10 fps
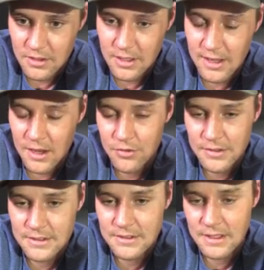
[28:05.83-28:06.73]
in a
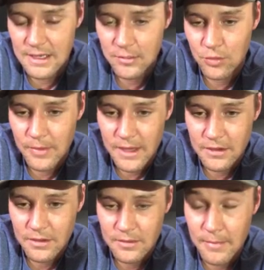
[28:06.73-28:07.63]
healthy, sustainable
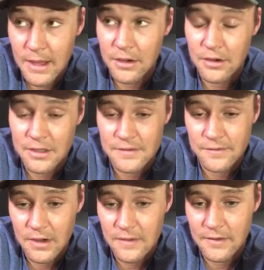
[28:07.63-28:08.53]
manner is
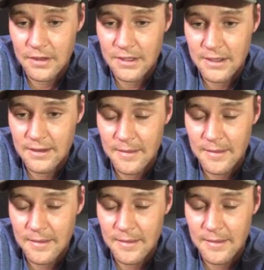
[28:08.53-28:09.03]
very key.